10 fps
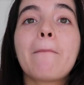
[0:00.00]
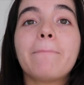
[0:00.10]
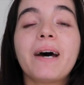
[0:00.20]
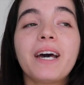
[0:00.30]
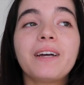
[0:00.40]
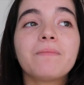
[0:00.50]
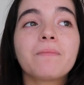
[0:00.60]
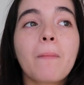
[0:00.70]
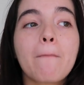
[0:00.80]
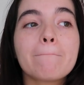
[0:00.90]
but
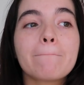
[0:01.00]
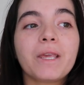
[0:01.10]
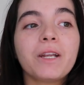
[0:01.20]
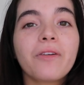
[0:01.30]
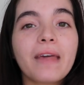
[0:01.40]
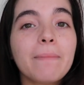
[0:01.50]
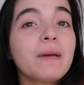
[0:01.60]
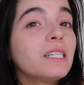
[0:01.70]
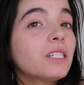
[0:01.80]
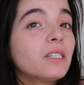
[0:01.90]
you know, that
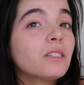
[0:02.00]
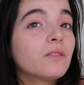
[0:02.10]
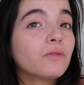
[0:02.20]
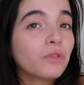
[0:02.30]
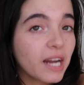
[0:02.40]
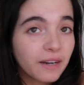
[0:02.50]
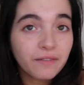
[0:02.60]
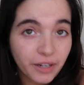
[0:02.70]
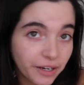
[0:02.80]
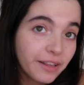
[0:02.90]
patience
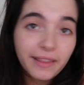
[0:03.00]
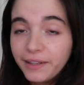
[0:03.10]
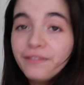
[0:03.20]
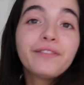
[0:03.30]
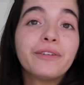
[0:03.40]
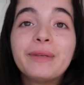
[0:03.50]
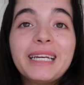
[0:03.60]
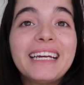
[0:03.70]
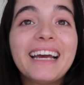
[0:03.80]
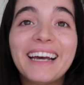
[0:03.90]
ran very thin for
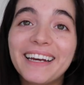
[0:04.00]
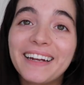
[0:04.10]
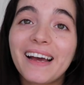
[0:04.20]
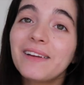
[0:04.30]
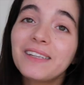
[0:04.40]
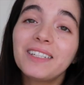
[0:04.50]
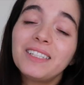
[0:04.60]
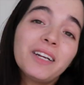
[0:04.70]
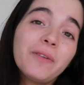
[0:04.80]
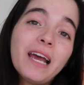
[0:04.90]
me, and
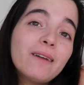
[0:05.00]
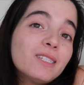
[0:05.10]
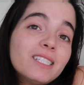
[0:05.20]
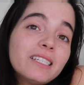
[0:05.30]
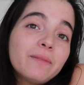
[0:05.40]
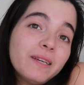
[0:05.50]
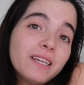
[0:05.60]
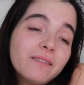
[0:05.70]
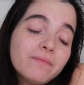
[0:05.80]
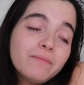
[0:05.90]
you know what, I'm just sick of
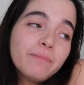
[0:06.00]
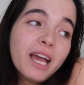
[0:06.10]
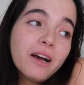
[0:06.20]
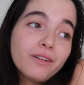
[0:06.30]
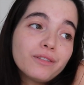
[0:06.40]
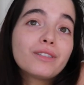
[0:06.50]
being pale.